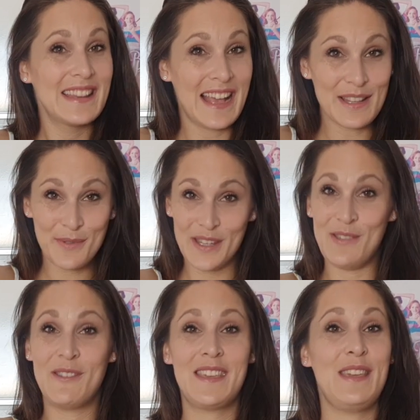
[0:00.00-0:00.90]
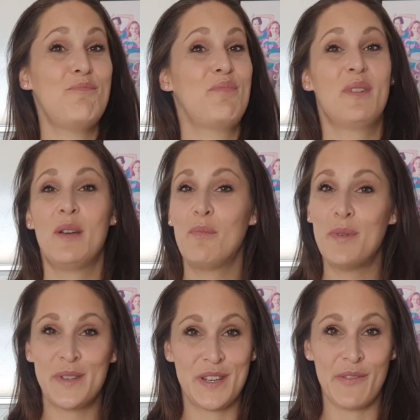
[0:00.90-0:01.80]
That's what you keep
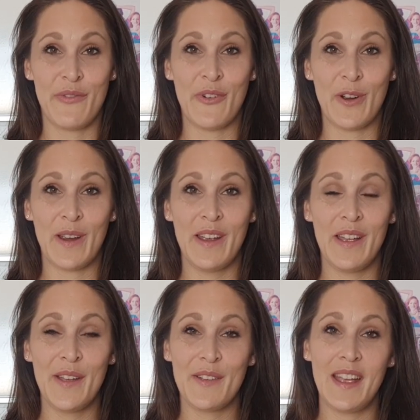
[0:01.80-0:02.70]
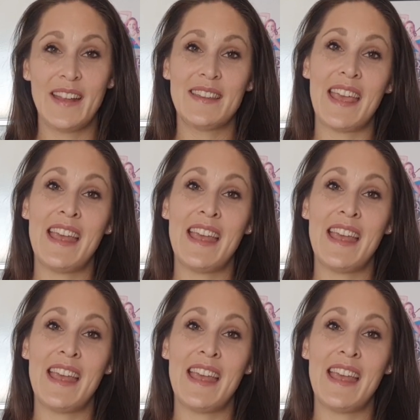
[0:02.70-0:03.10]
pushing for, right?